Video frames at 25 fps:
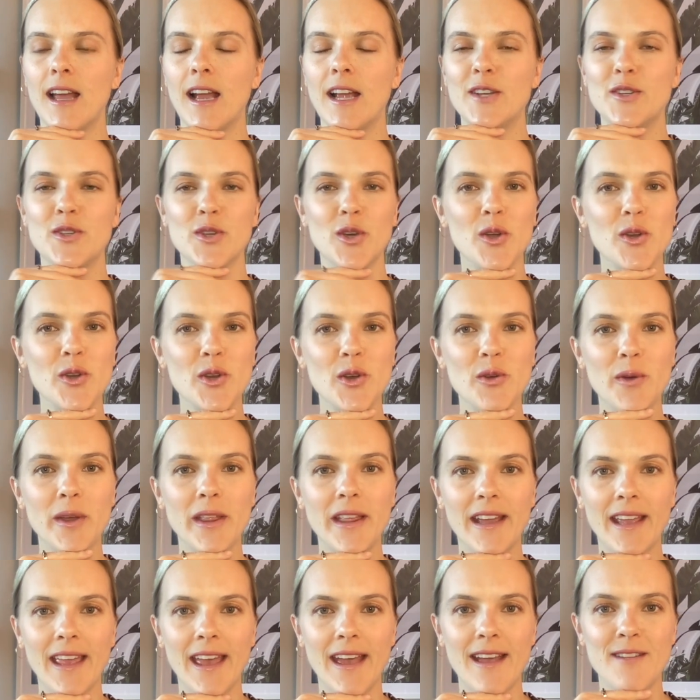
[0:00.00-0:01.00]
don't know where
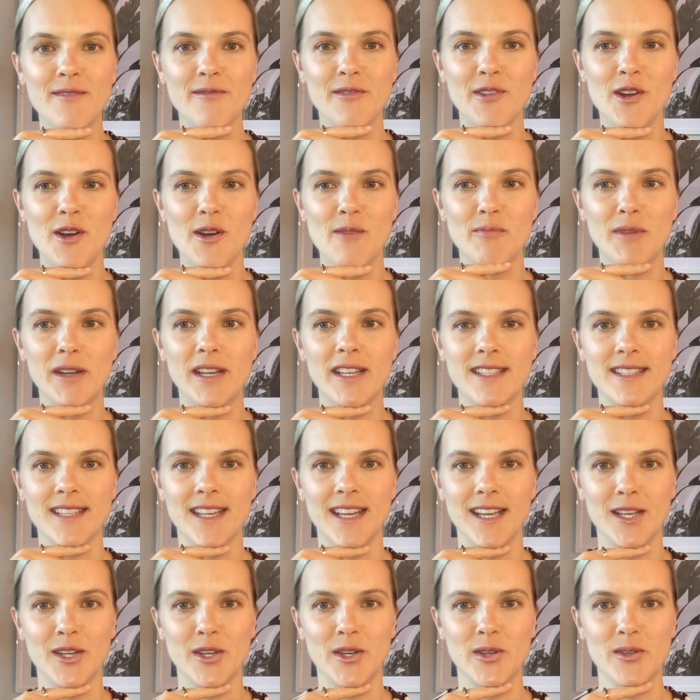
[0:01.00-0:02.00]
that came from, but it's
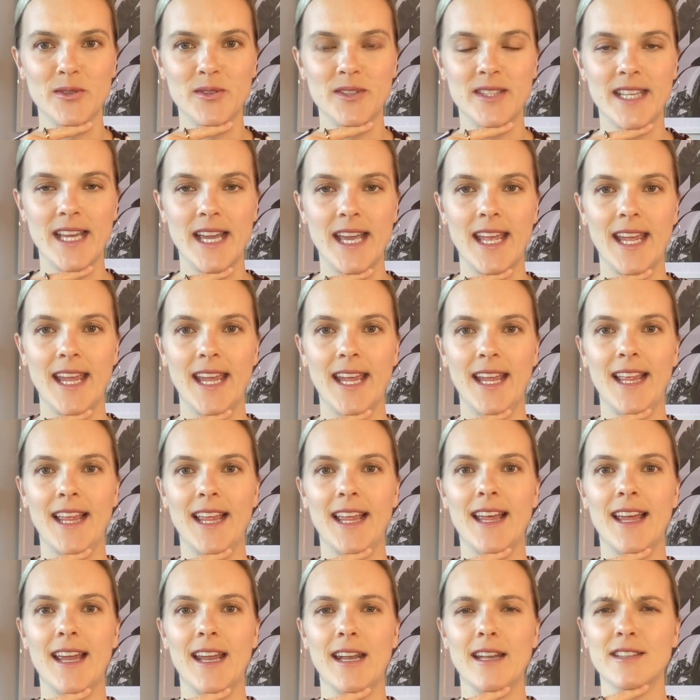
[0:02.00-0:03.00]
like an old saying
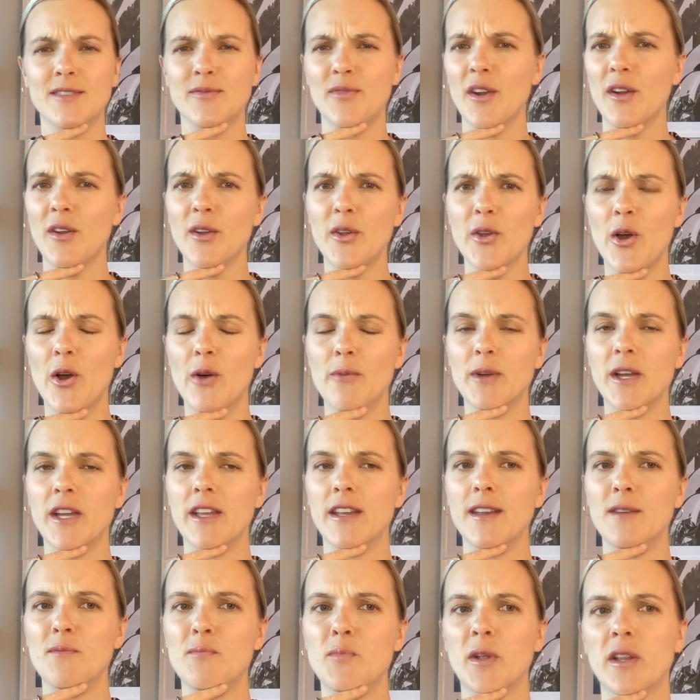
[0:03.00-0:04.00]
and it's very
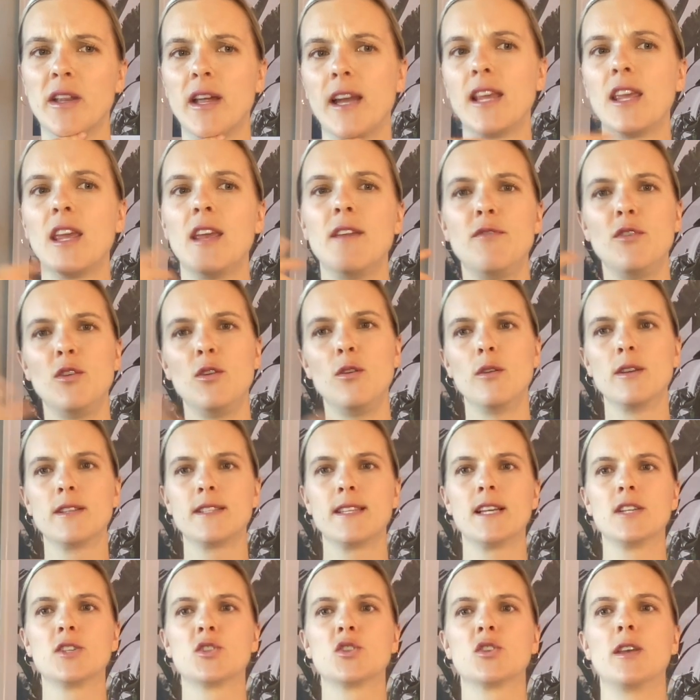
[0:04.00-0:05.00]
common. But like if you
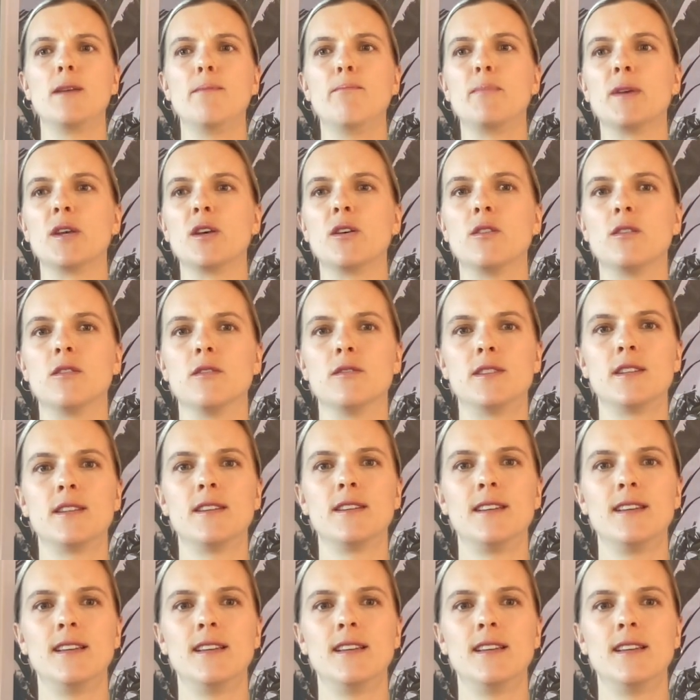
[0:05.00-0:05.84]
build